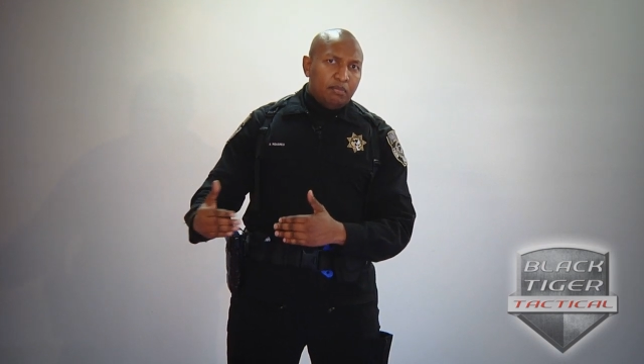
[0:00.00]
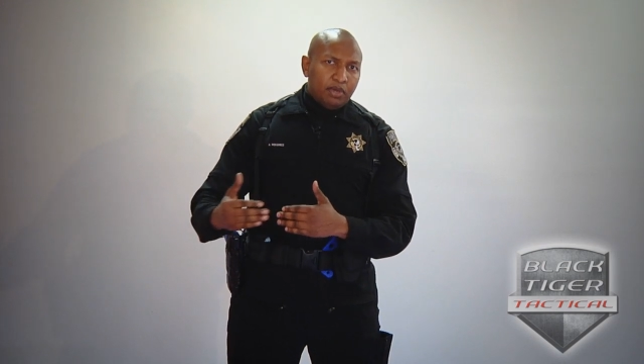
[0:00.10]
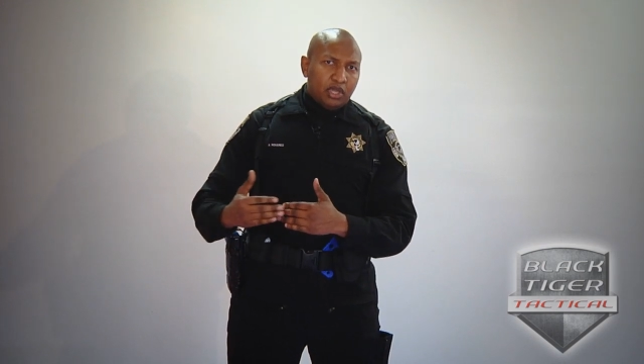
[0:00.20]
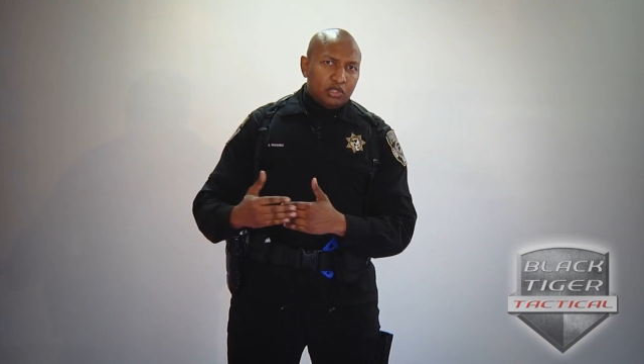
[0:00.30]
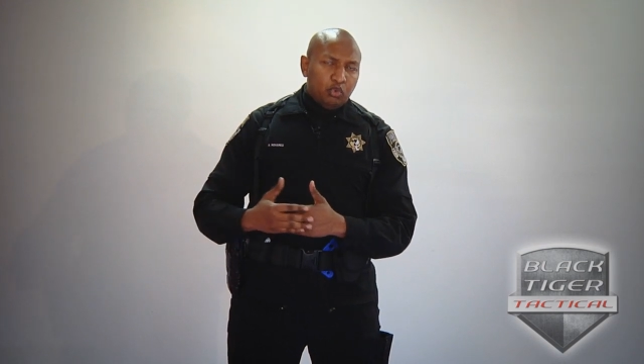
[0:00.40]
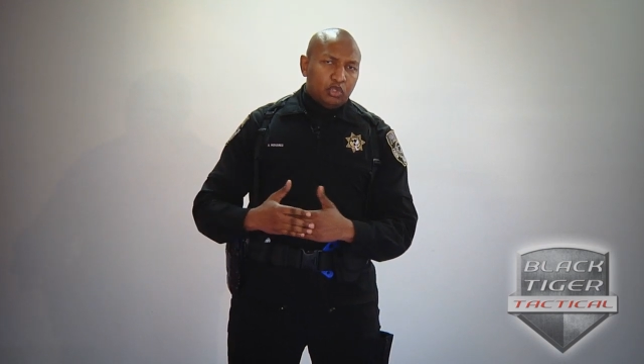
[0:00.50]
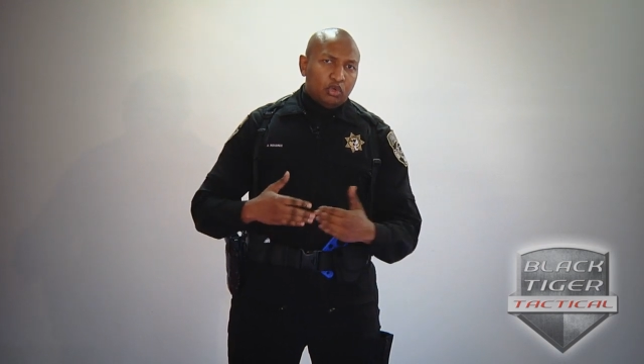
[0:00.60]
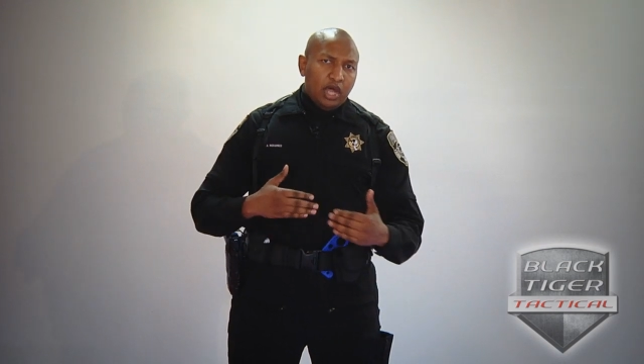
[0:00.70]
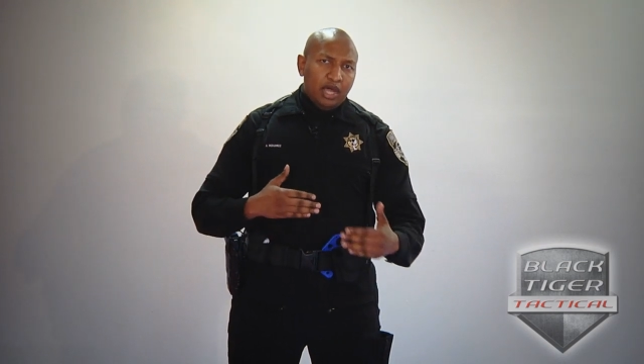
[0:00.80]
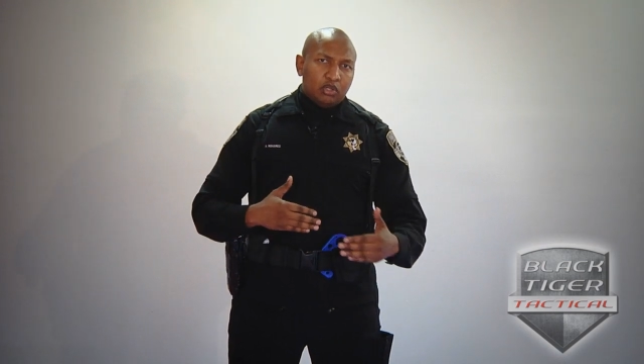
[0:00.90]
because we
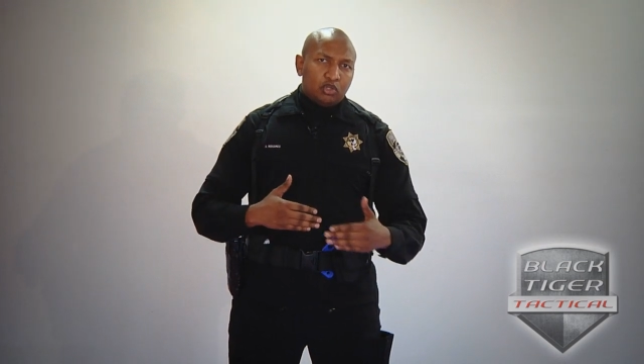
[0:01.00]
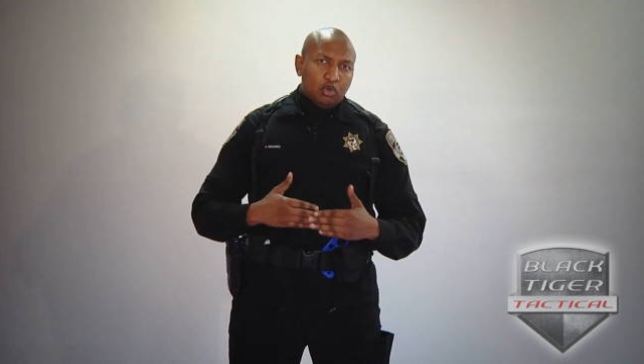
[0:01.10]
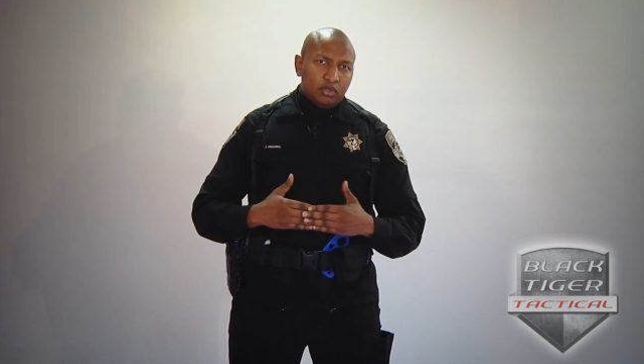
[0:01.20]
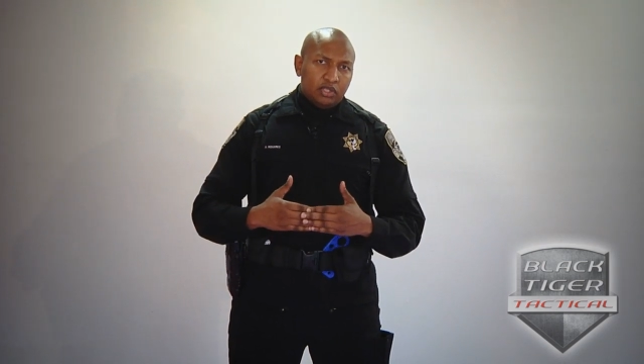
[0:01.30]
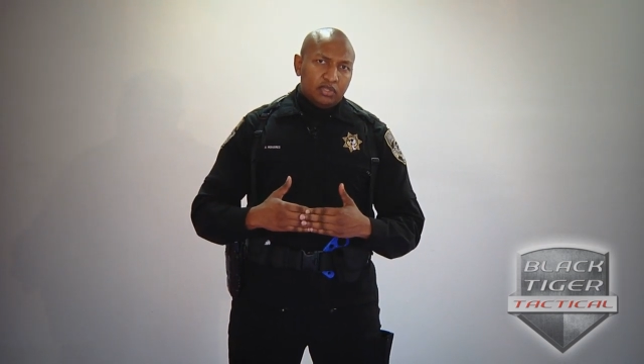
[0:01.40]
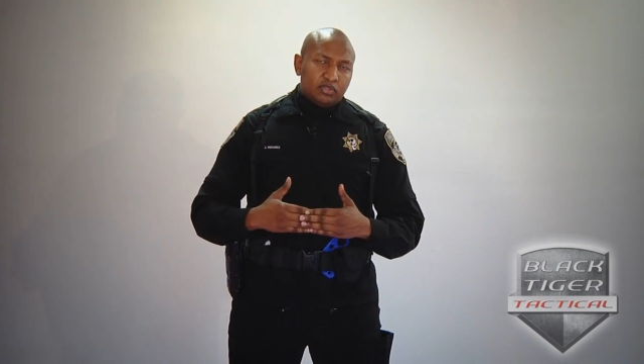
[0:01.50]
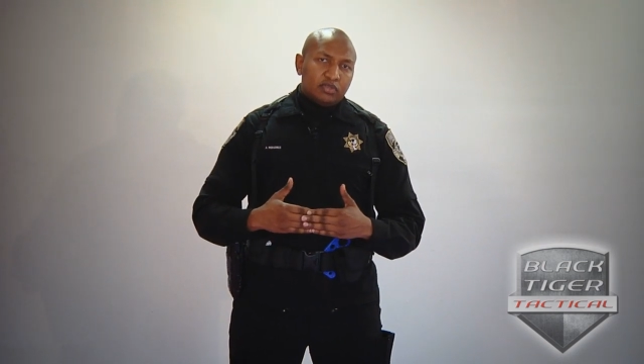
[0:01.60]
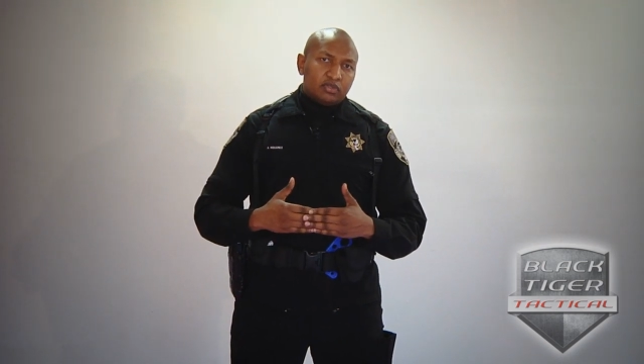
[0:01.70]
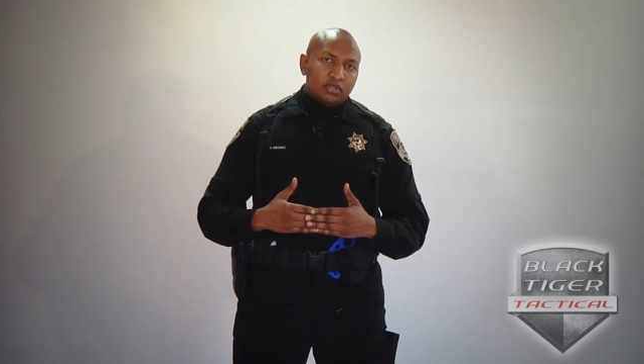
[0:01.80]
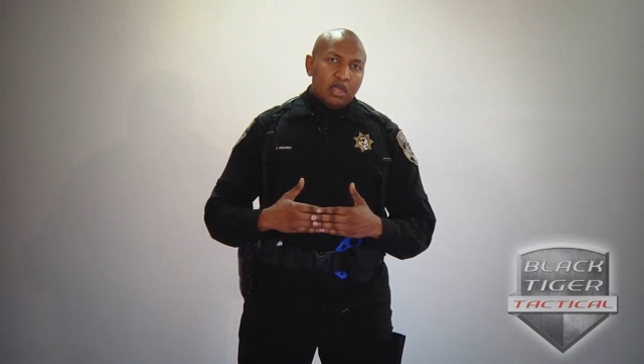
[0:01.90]
do not control the
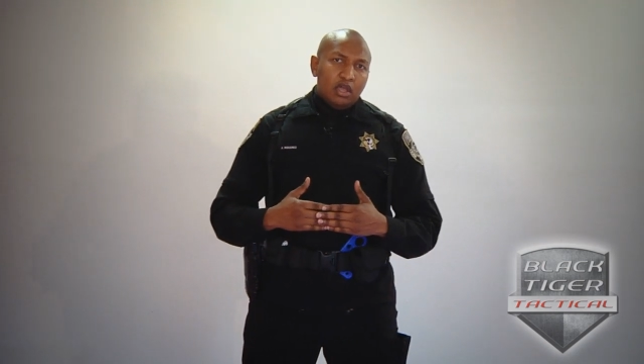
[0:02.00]
distance.